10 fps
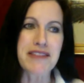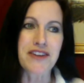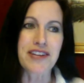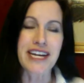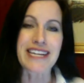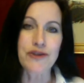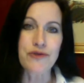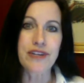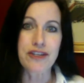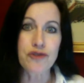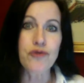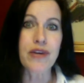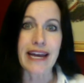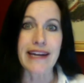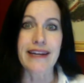they're like, you do
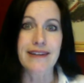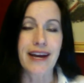get it.